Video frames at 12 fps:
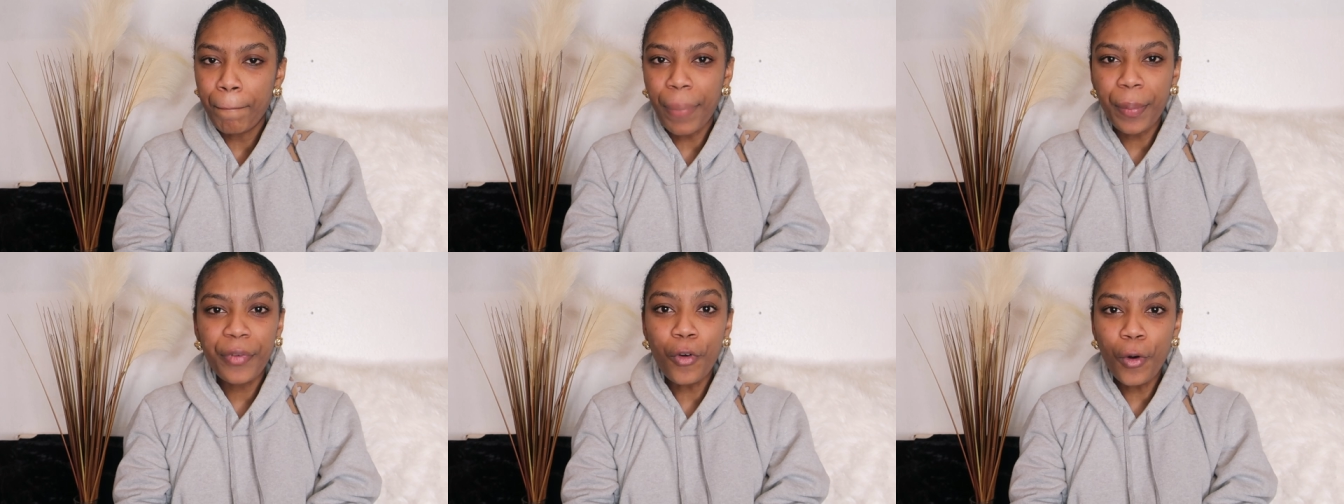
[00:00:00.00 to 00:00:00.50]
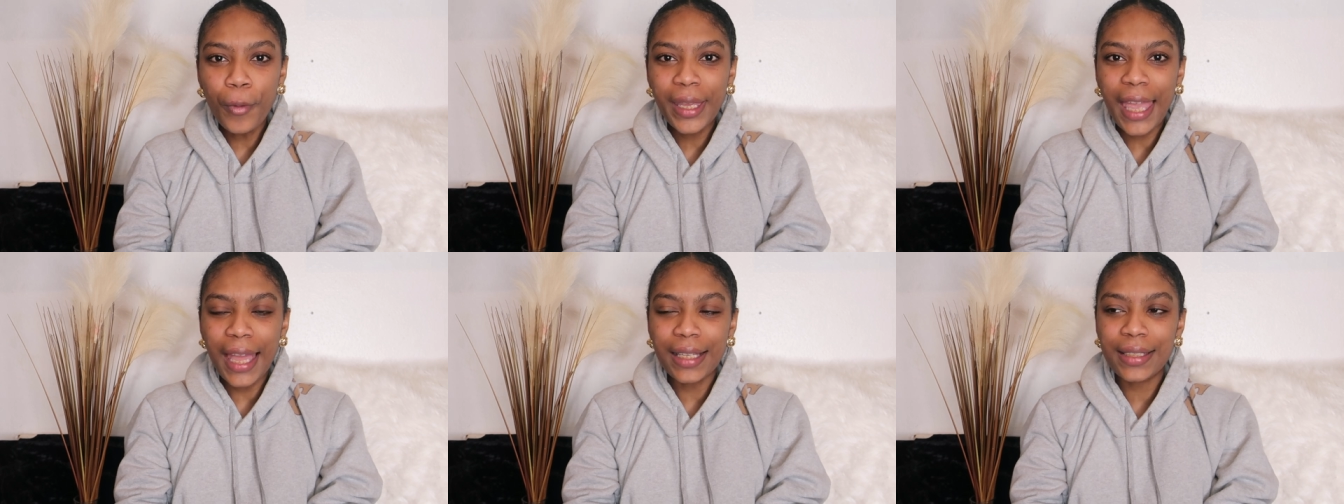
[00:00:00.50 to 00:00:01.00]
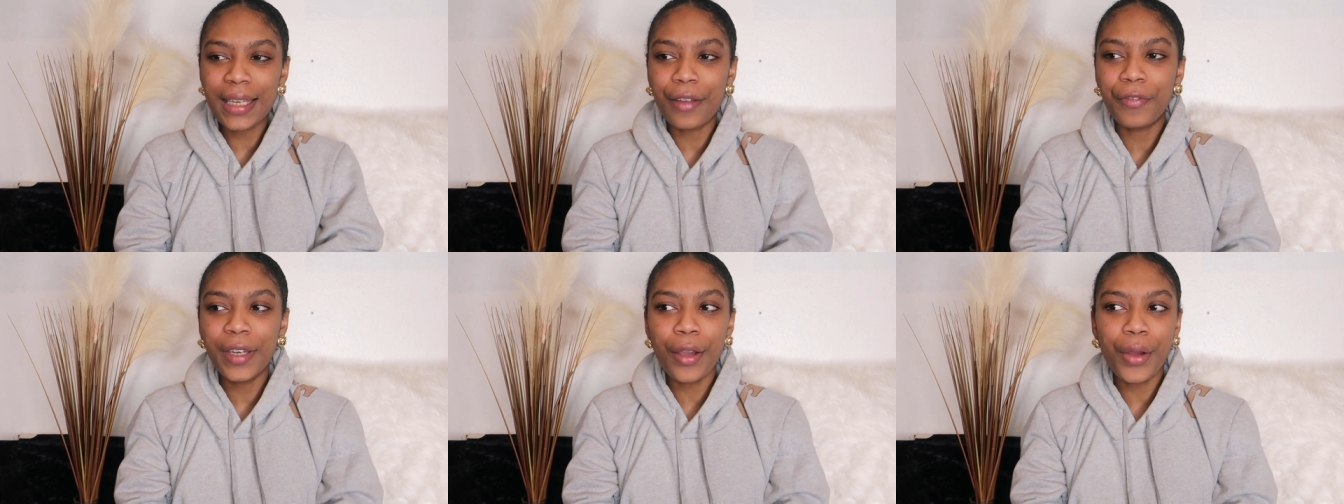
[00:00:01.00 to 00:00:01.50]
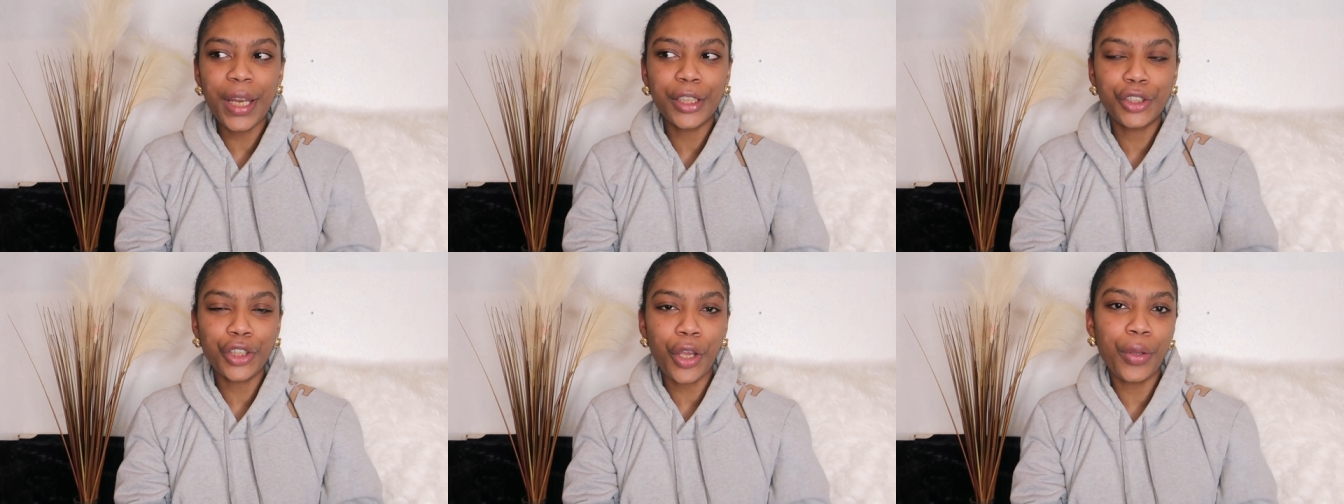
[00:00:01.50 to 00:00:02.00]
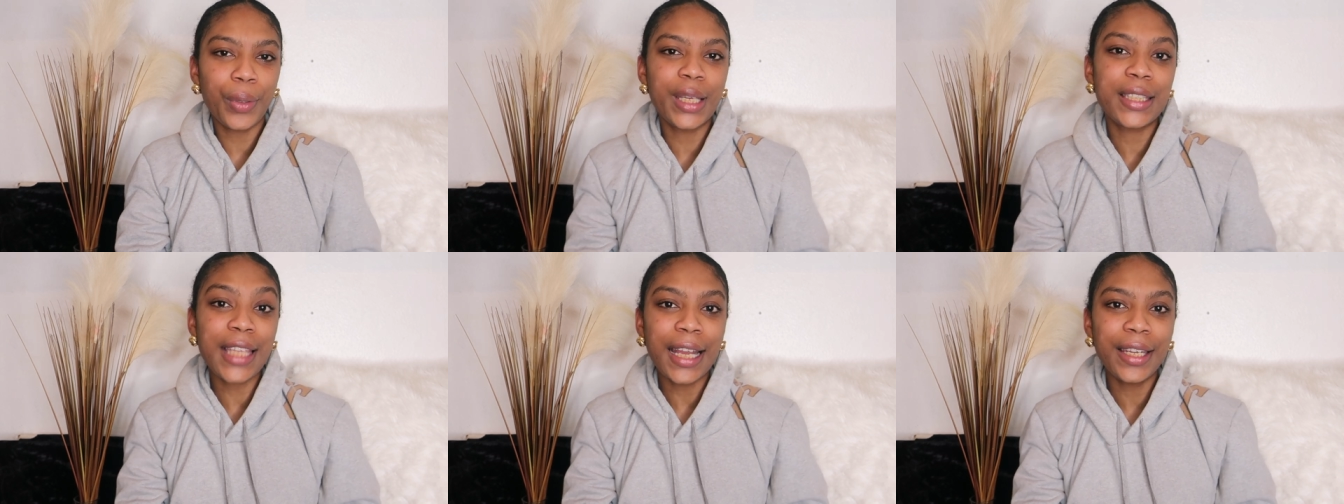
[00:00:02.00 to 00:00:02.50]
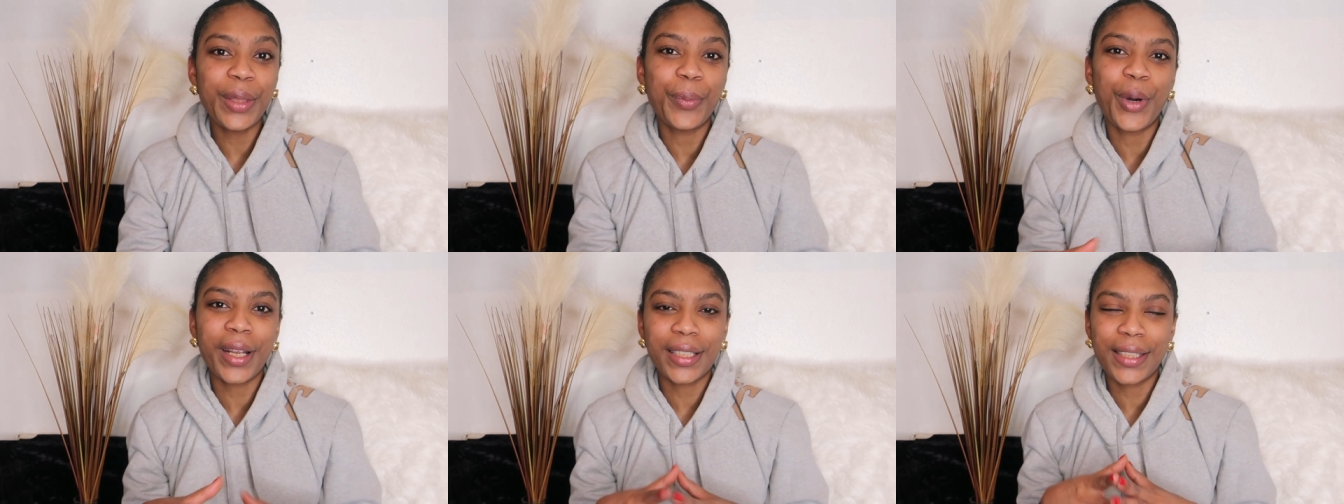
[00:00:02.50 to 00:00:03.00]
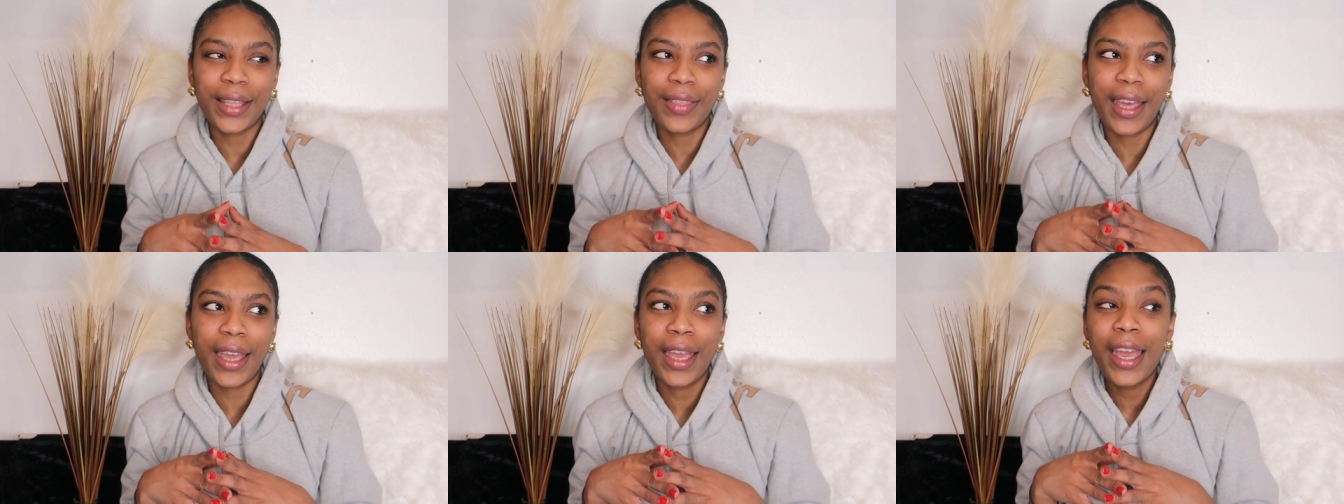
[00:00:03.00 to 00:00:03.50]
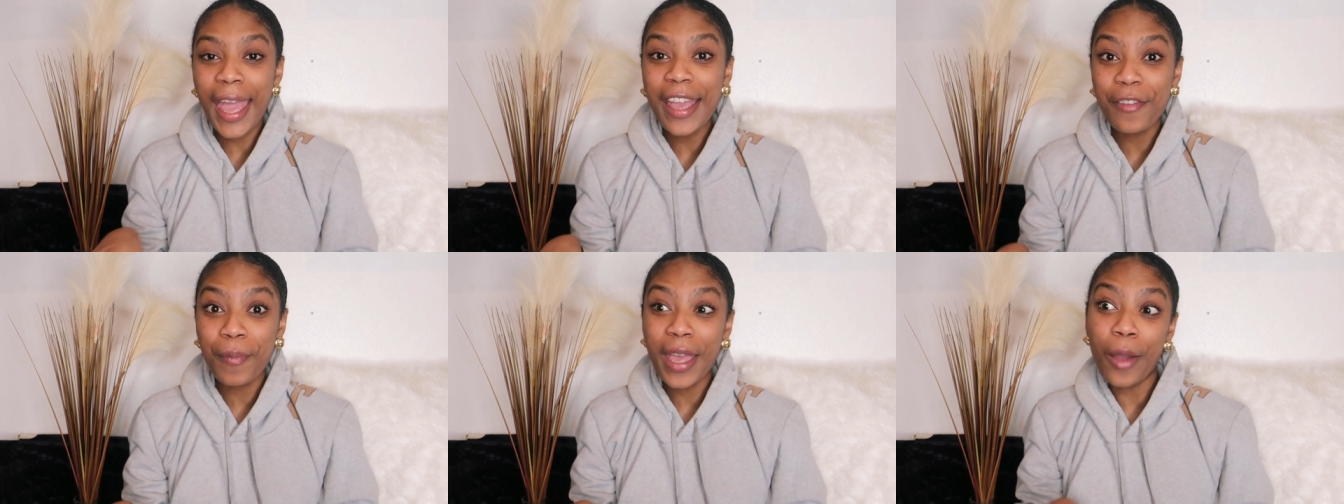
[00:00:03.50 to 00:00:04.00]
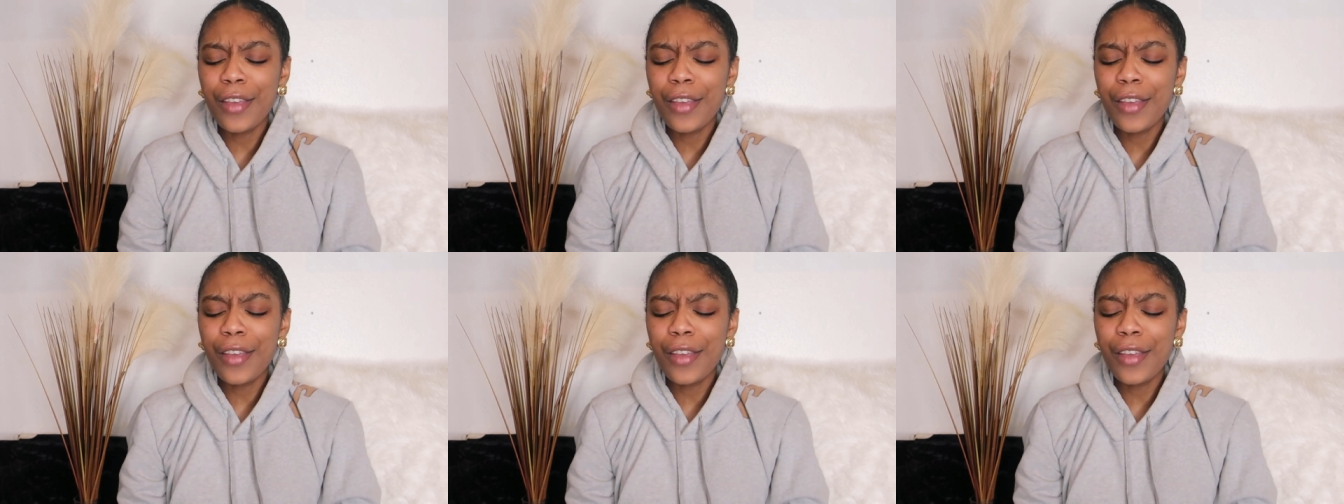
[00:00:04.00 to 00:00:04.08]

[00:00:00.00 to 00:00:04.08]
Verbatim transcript: But before we get into that video and I show you exactly the products that they gave me,